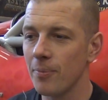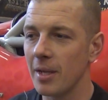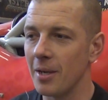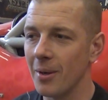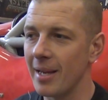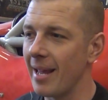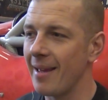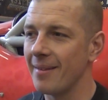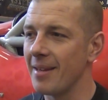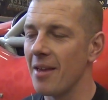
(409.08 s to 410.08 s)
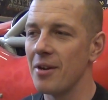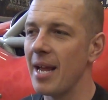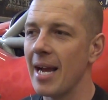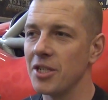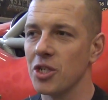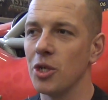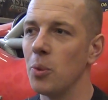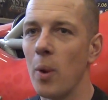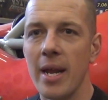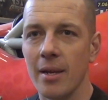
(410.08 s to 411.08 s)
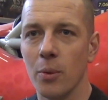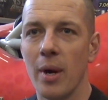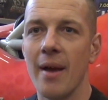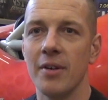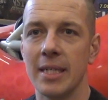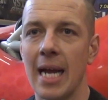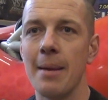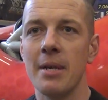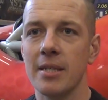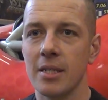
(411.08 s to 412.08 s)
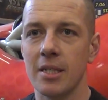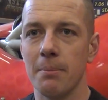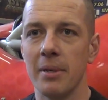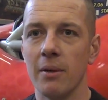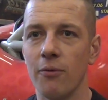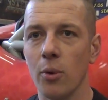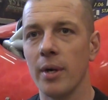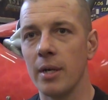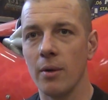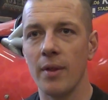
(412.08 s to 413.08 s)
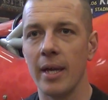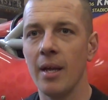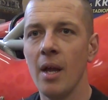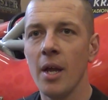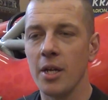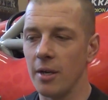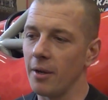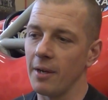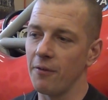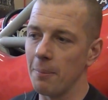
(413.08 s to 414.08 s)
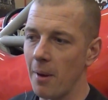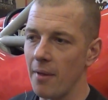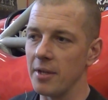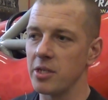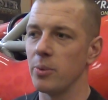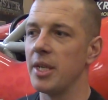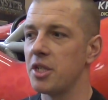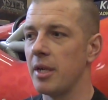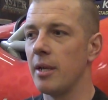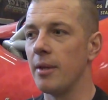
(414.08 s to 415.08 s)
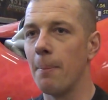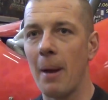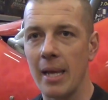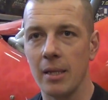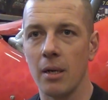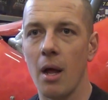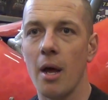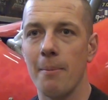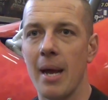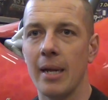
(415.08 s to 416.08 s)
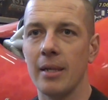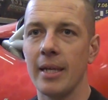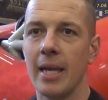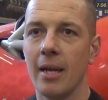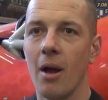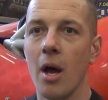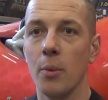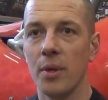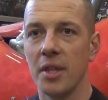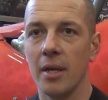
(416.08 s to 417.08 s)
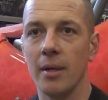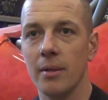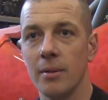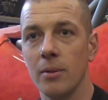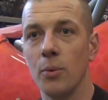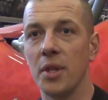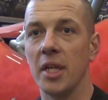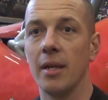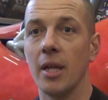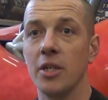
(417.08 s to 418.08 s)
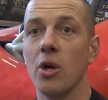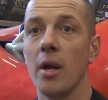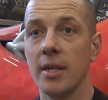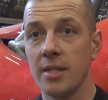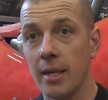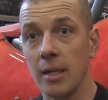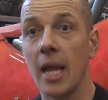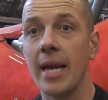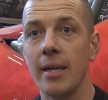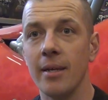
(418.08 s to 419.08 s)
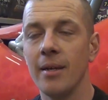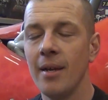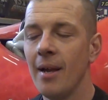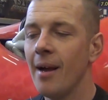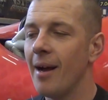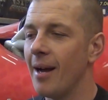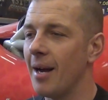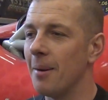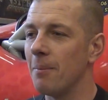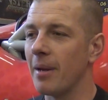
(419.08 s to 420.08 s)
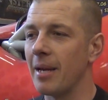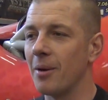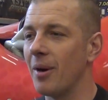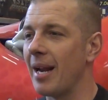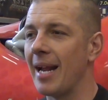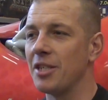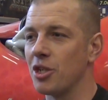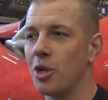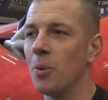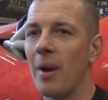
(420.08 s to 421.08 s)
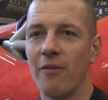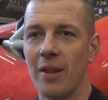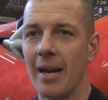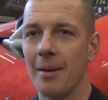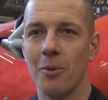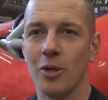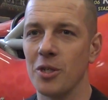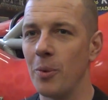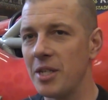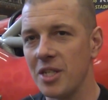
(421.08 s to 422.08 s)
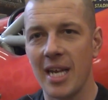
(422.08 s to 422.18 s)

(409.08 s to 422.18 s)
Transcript: You know, and the other day I just couldn't wait. You know, we're having a timing system built for it, you know, that, you know, you flip on the switch and then the pilot will automatically kick on with the electronics that light it. You know, and I just couldn't wait for that anymore. So we just